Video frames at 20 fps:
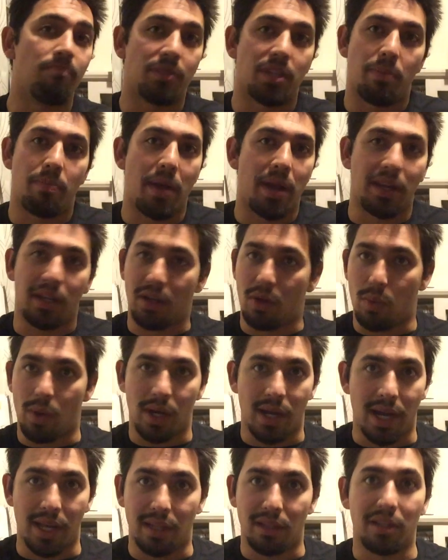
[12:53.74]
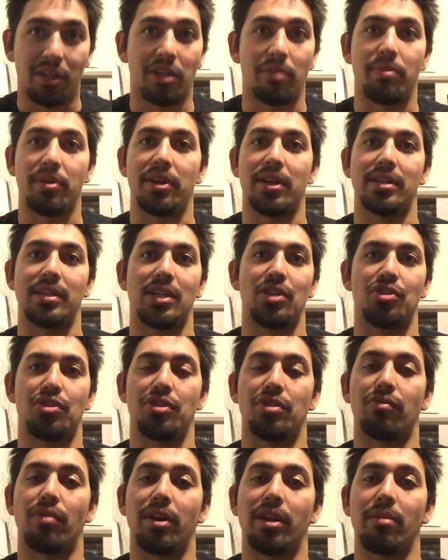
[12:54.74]
depending on what kind of linear periodization
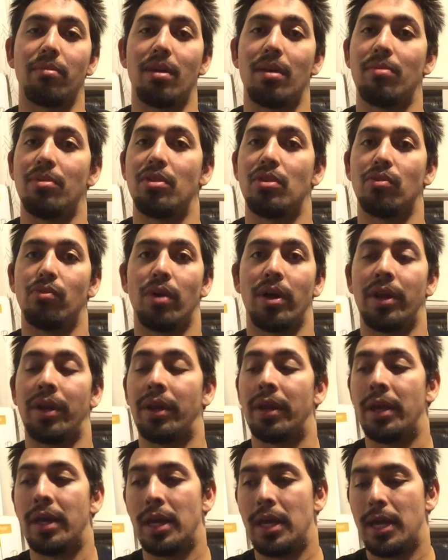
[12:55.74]
you're running, maybe you'll run